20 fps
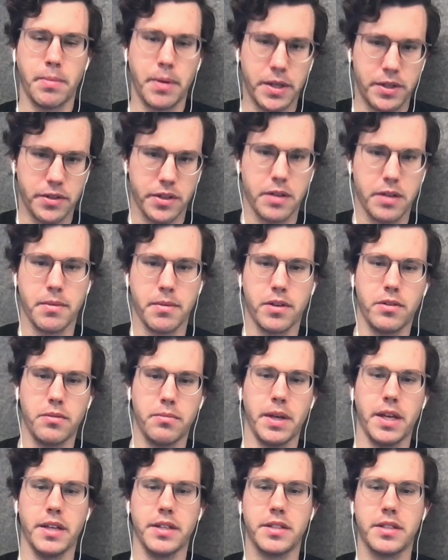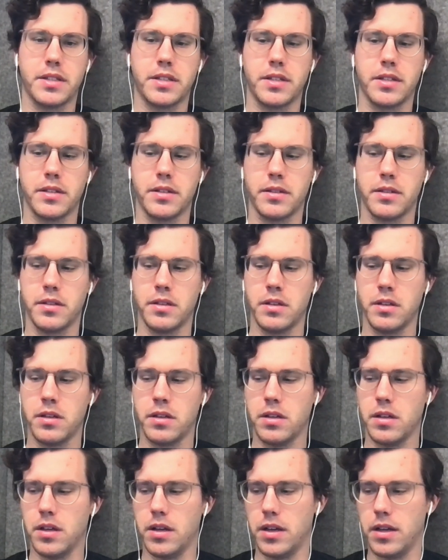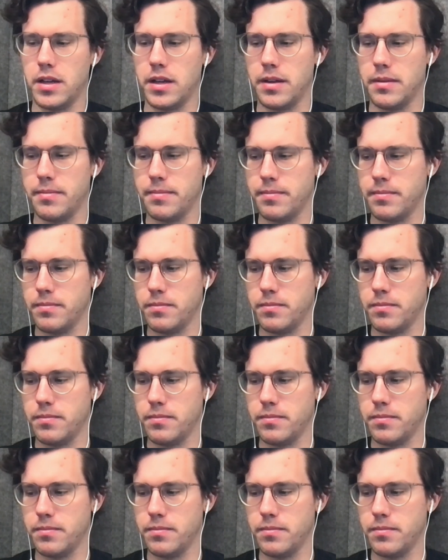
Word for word: a petrochemical based uh,